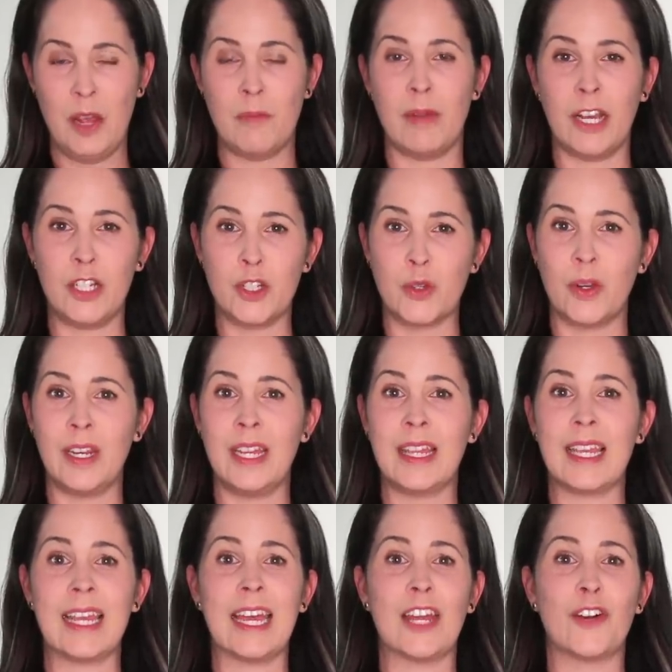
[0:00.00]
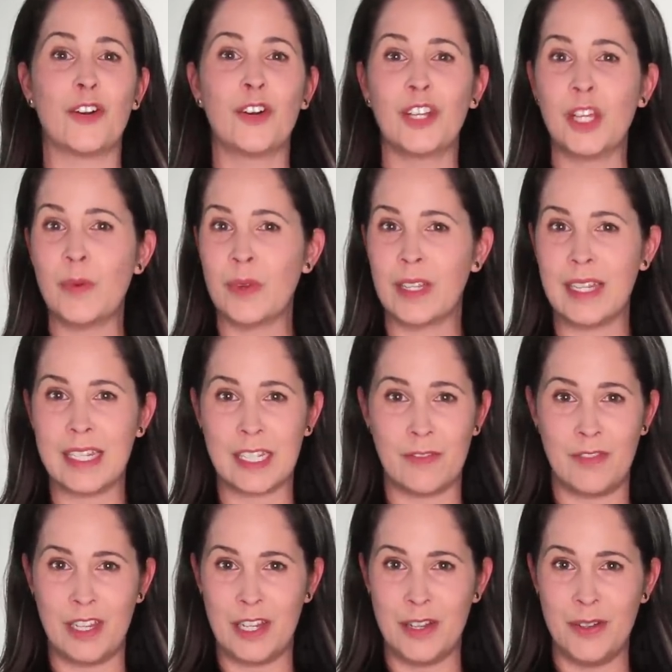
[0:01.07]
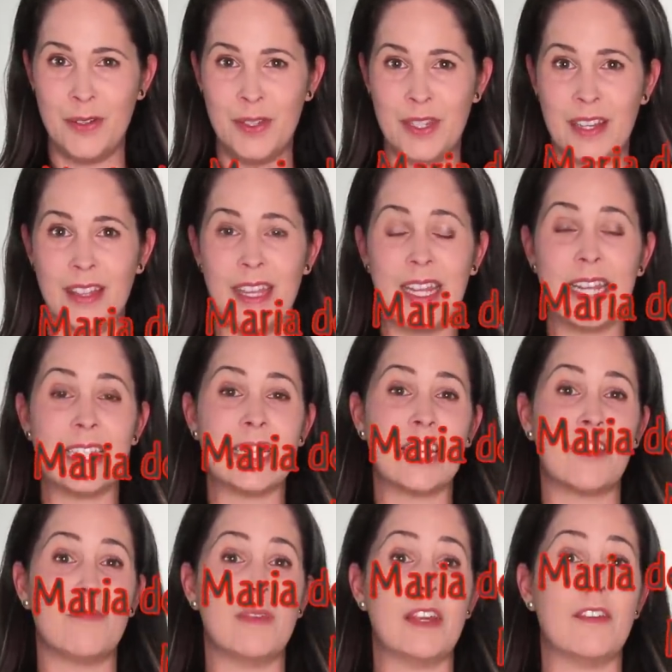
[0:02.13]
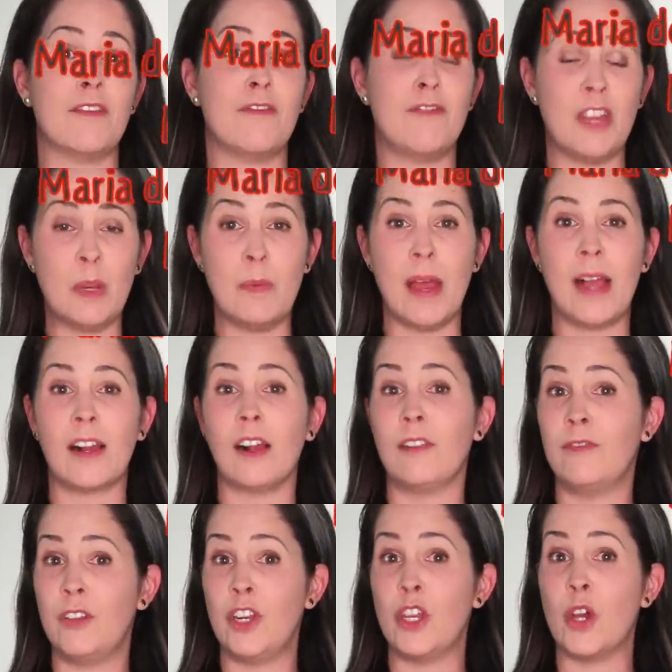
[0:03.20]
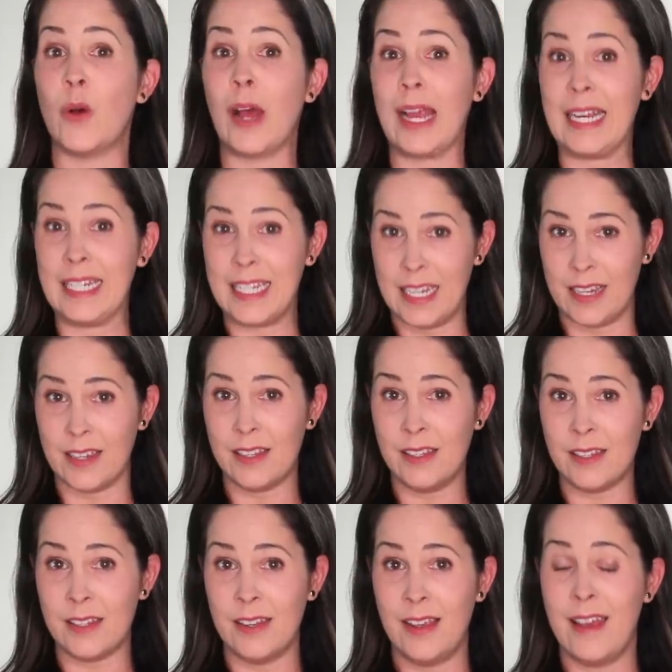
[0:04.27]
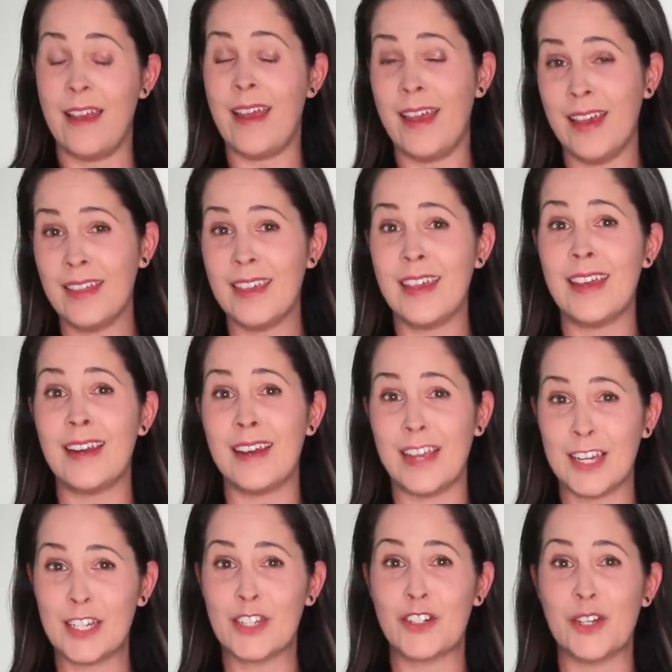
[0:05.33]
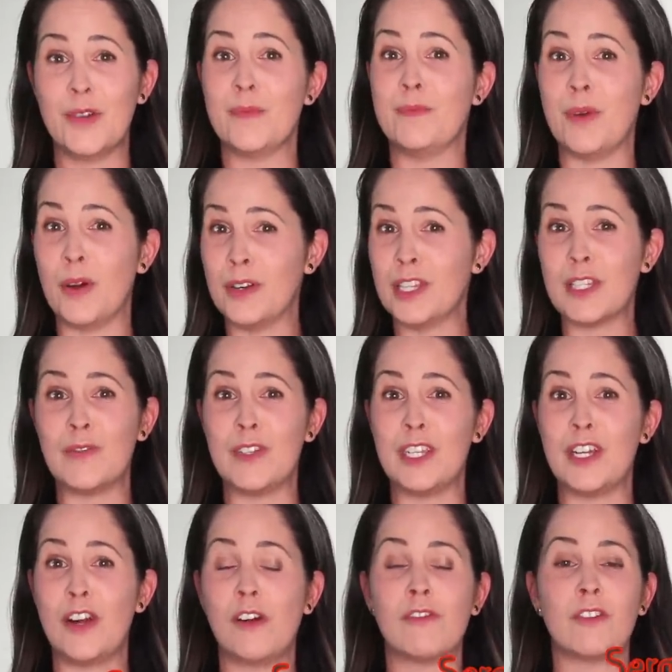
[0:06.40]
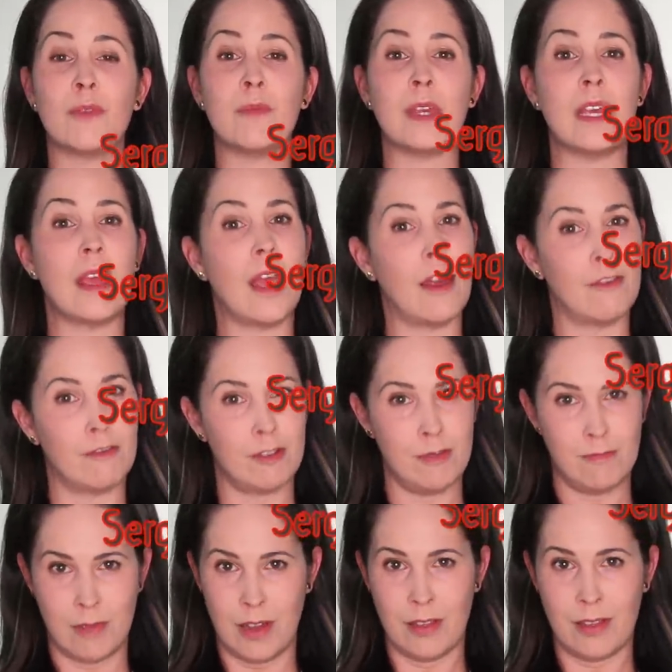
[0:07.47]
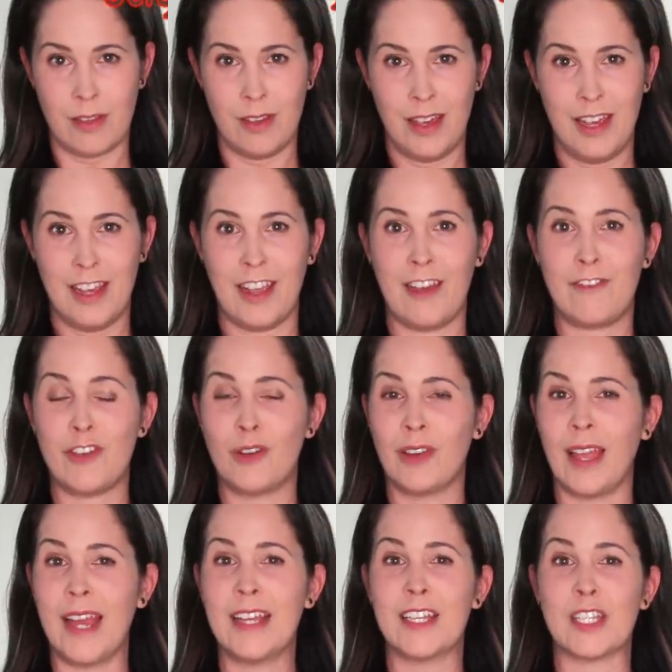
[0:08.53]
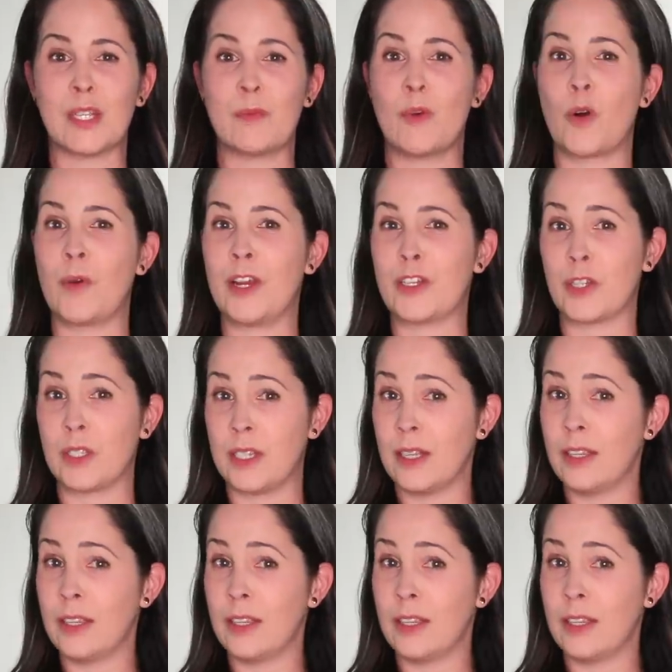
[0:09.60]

By joining, they get early release of videos, they get to give me feedback on video ideas, and they get an extra bonus video from me every month. If you'd like to support Rachel's